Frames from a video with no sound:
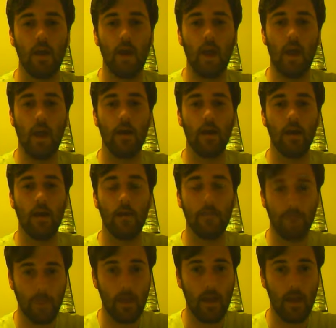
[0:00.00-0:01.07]
And
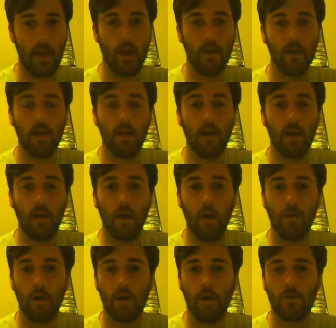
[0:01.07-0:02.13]
yeah, I
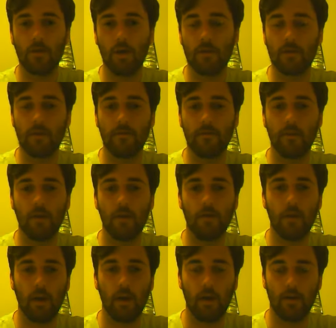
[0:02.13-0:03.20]
hope y'all enjoyed this review.
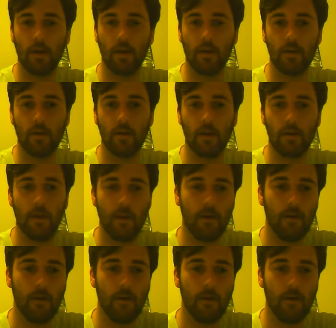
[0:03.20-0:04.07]
I'll talk to y'all later.